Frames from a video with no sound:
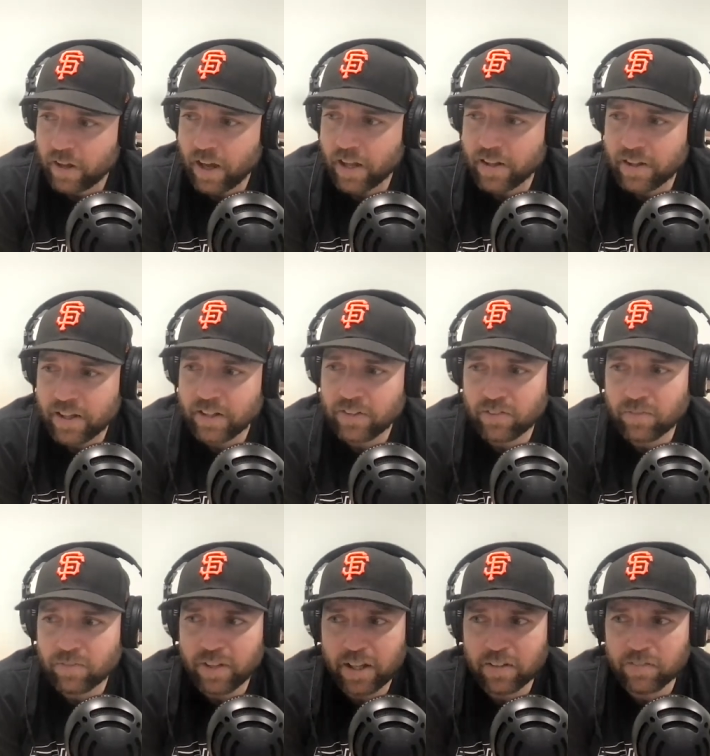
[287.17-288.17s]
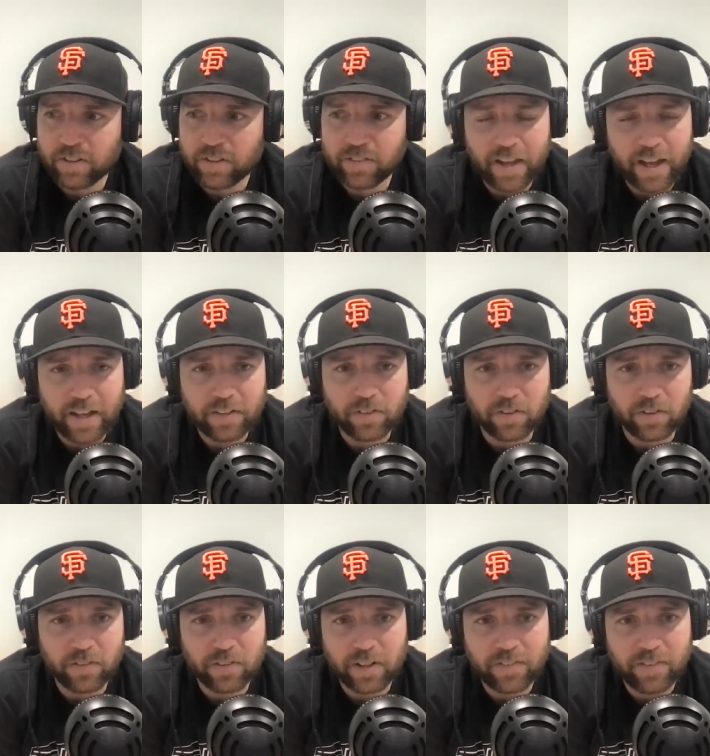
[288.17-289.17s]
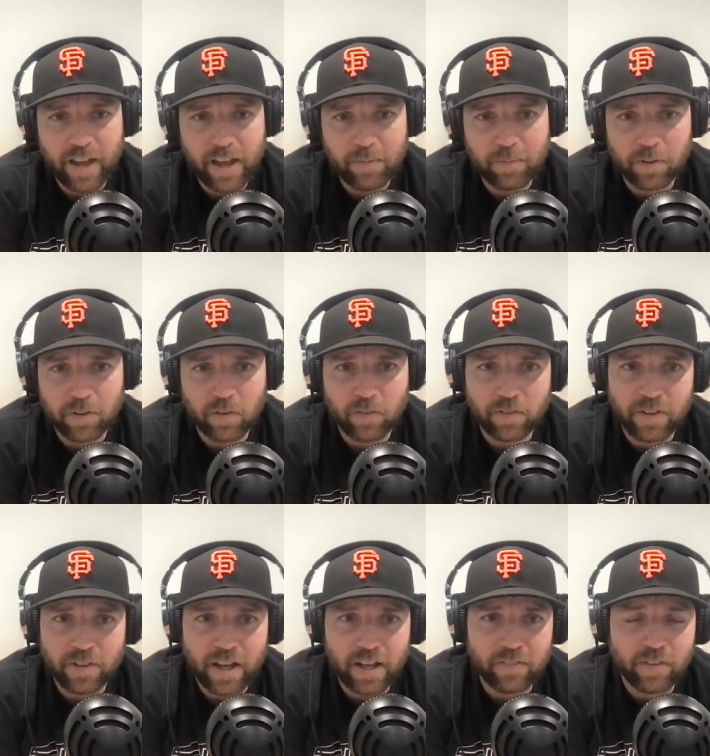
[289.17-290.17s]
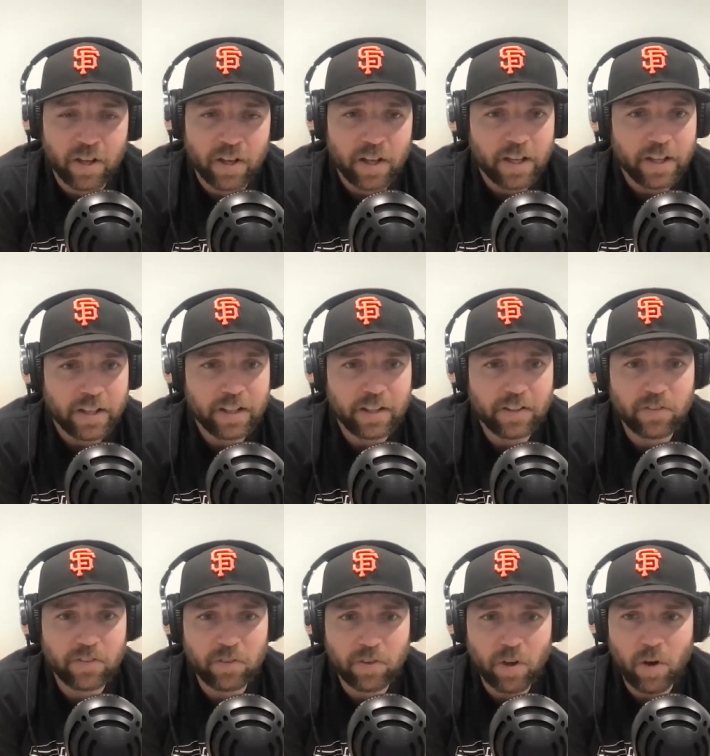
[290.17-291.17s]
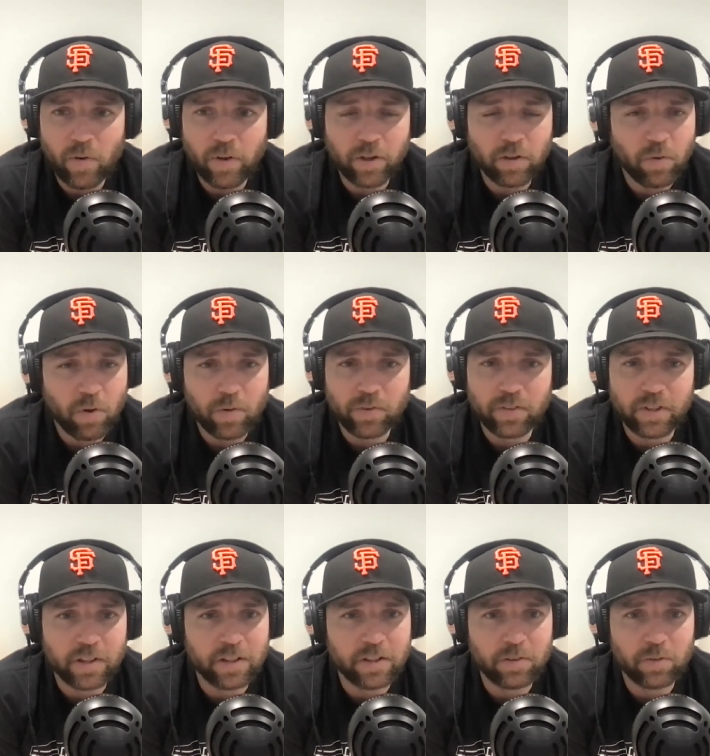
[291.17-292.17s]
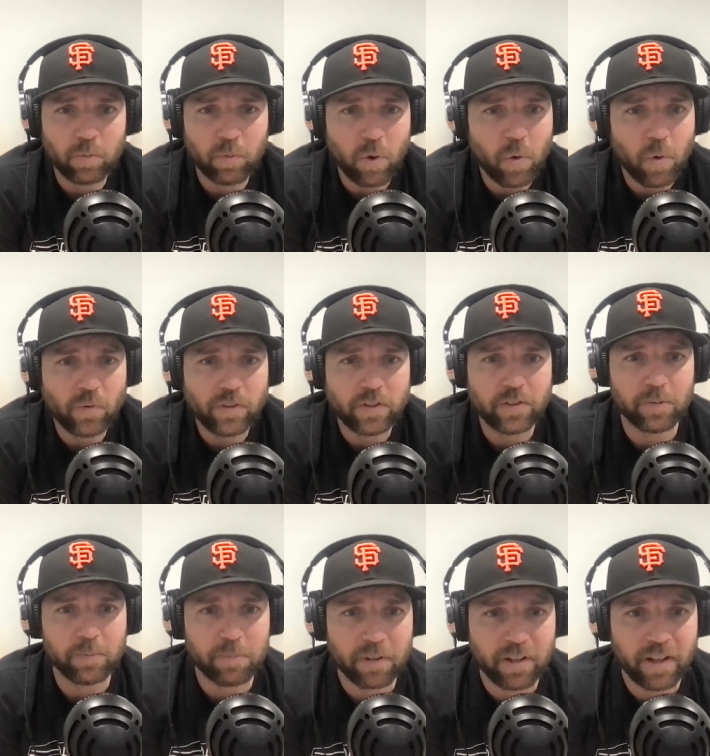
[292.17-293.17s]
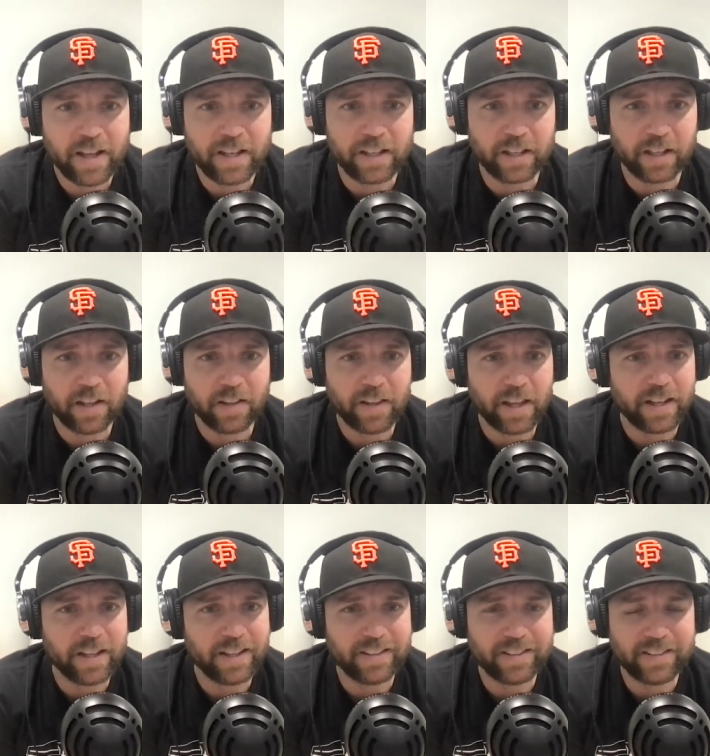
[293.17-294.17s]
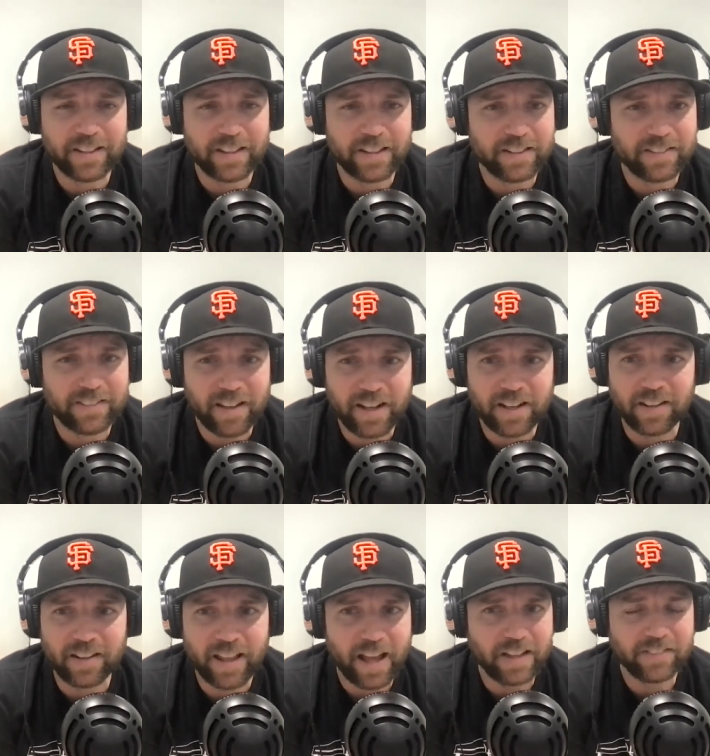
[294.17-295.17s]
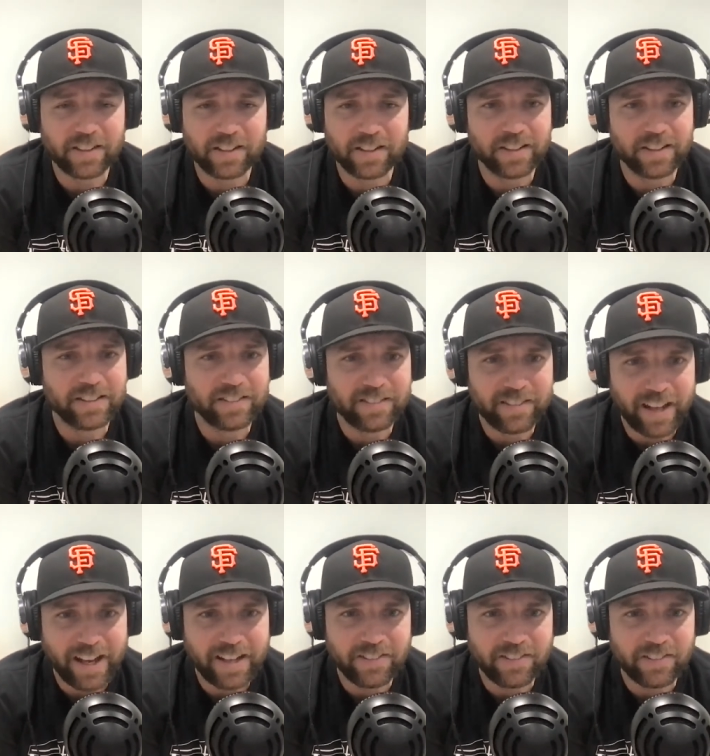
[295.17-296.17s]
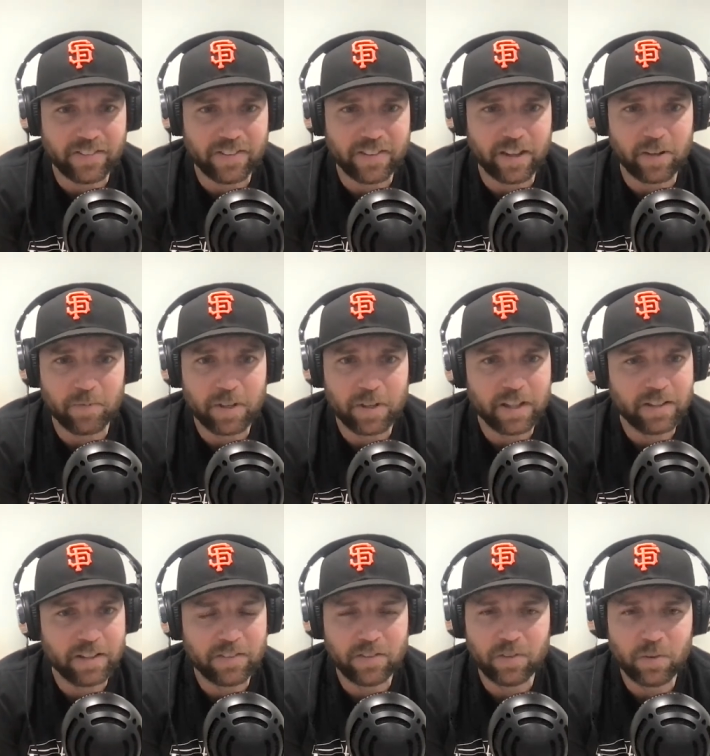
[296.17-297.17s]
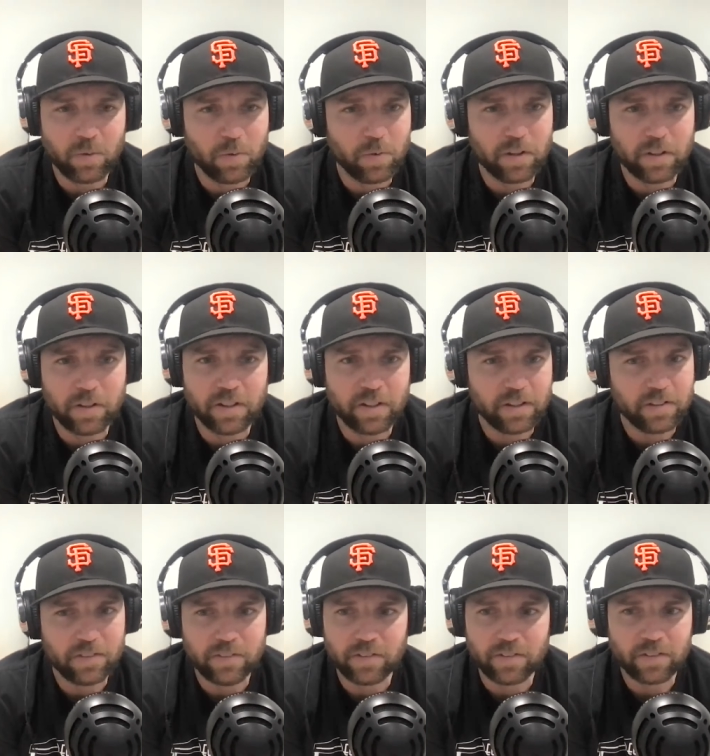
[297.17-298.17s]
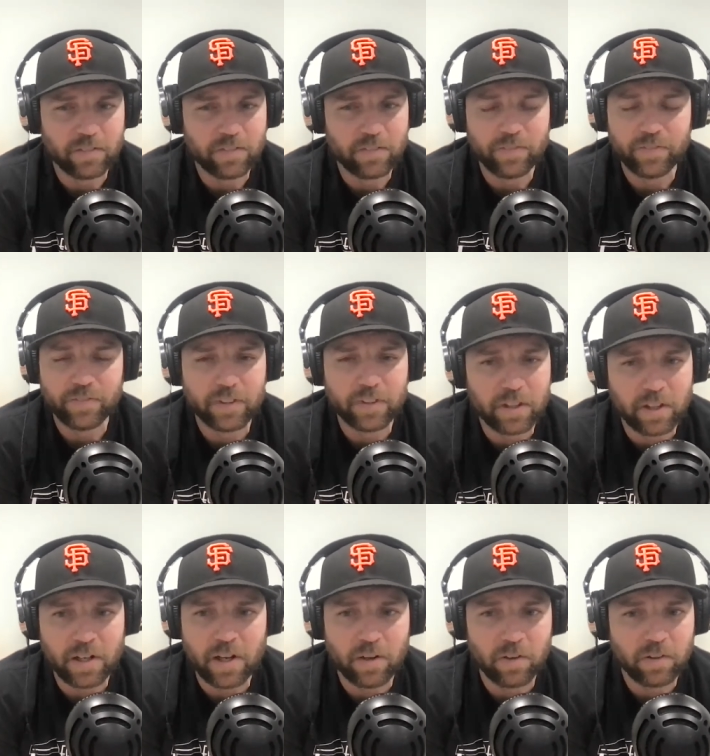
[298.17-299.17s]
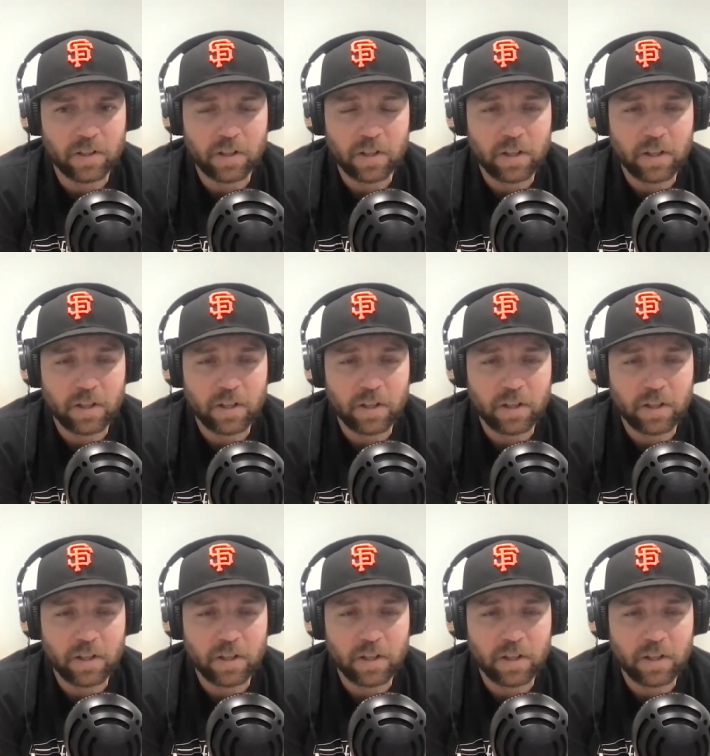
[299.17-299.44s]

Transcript: I think sometimes these actors, and it's happened over time, get so engrossed in these roles that they're playing that it psychologically changes them into these, you know,